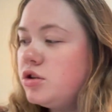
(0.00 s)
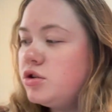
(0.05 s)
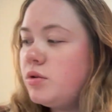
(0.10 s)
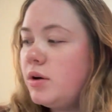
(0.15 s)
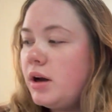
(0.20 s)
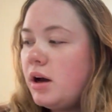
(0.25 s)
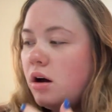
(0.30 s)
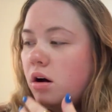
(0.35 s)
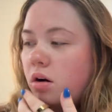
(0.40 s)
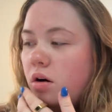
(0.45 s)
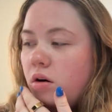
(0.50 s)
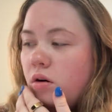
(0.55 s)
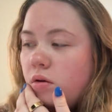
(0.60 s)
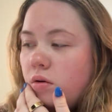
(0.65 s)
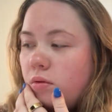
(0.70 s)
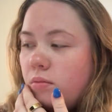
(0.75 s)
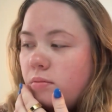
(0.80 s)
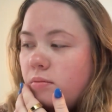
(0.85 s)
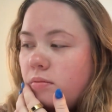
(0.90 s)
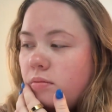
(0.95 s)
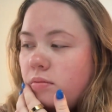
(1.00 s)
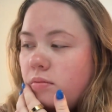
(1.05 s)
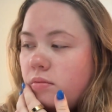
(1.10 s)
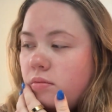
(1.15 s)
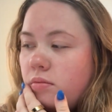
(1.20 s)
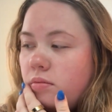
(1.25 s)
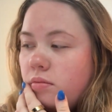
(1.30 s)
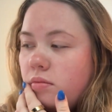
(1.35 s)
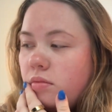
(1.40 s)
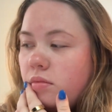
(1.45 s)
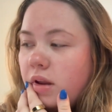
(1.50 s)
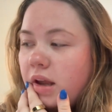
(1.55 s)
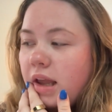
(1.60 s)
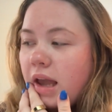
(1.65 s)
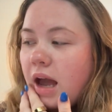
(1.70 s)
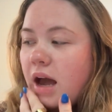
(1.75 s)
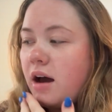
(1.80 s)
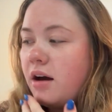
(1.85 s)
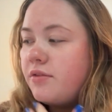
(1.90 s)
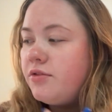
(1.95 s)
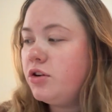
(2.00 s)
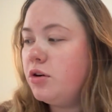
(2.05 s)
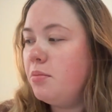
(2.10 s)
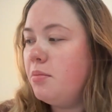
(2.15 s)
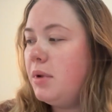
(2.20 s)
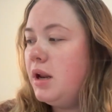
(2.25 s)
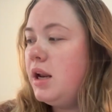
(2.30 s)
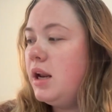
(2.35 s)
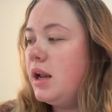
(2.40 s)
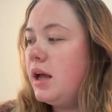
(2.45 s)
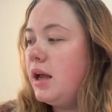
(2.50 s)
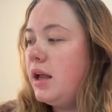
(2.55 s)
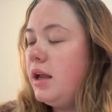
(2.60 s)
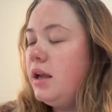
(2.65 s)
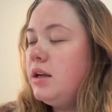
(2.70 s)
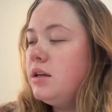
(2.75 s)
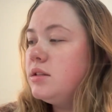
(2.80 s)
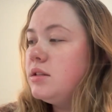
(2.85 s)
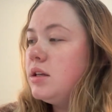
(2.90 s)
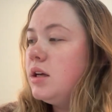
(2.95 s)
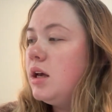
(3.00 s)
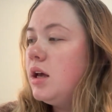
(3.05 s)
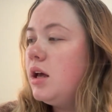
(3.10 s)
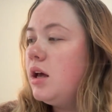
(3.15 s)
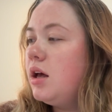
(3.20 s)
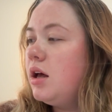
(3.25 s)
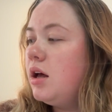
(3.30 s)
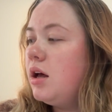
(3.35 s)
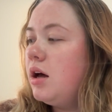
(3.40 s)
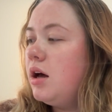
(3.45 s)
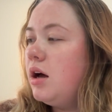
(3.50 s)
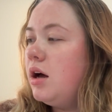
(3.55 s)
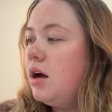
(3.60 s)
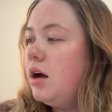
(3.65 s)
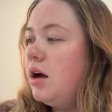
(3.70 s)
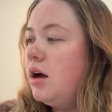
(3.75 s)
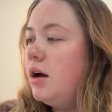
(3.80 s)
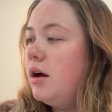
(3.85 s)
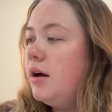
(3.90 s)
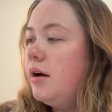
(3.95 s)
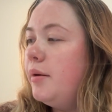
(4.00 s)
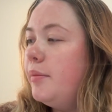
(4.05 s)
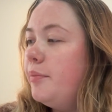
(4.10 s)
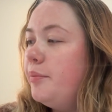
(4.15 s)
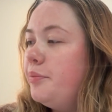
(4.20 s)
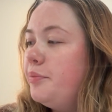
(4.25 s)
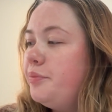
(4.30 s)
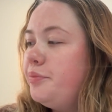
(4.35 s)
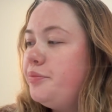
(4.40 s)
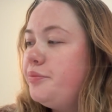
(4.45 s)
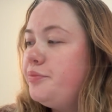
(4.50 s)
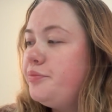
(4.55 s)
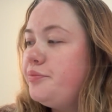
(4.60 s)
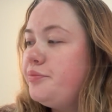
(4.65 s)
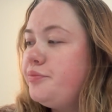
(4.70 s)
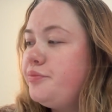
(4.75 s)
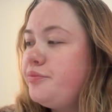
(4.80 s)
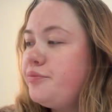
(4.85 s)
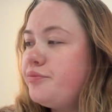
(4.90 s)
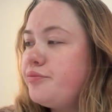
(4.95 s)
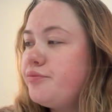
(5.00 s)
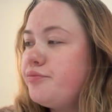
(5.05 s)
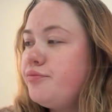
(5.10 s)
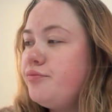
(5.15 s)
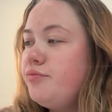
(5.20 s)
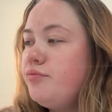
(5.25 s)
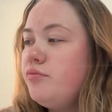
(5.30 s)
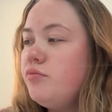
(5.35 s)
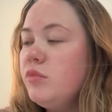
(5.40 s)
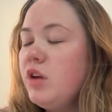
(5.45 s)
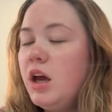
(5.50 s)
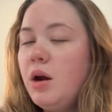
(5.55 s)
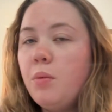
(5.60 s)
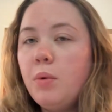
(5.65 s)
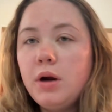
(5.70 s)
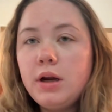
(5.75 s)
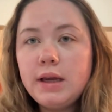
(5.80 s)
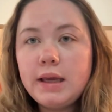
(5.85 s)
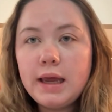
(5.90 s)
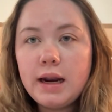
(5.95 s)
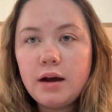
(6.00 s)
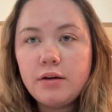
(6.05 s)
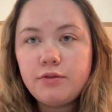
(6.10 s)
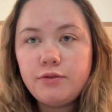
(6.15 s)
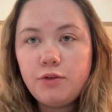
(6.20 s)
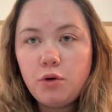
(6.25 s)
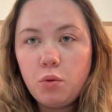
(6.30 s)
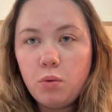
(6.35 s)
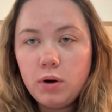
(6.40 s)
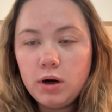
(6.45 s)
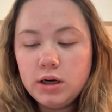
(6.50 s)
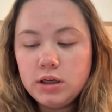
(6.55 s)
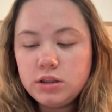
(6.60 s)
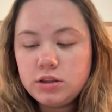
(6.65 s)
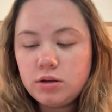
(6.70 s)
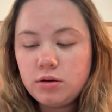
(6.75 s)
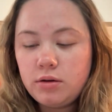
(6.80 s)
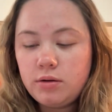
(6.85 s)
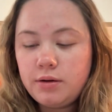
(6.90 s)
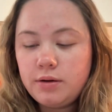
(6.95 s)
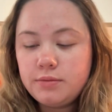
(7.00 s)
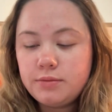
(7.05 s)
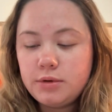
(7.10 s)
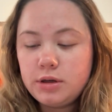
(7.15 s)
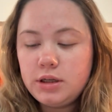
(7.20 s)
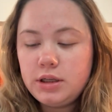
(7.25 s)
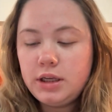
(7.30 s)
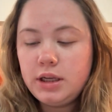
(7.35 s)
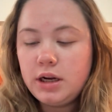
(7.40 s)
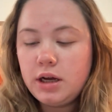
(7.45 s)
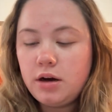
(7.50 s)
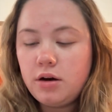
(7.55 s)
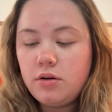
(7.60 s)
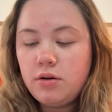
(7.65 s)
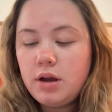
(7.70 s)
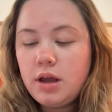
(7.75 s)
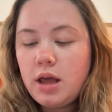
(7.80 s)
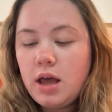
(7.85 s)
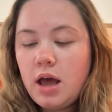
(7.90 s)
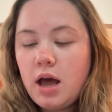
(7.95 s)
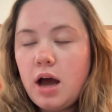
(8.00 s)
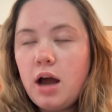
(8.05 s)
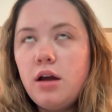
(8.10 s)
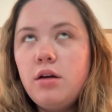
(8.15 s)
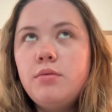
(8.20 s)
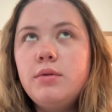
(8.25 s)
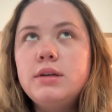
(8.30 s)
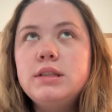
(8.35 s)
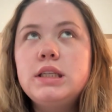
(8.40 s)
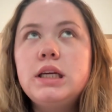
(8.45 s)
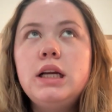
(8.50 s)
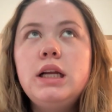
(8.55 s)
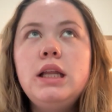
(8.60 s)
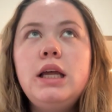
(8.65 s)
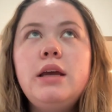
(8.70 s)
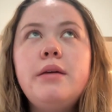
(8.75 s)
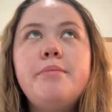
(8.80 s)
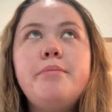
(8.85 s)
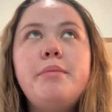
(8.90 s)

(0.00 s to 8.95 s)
So I got home like after midnight. Um, I work again at four. So, you know, I was gonna like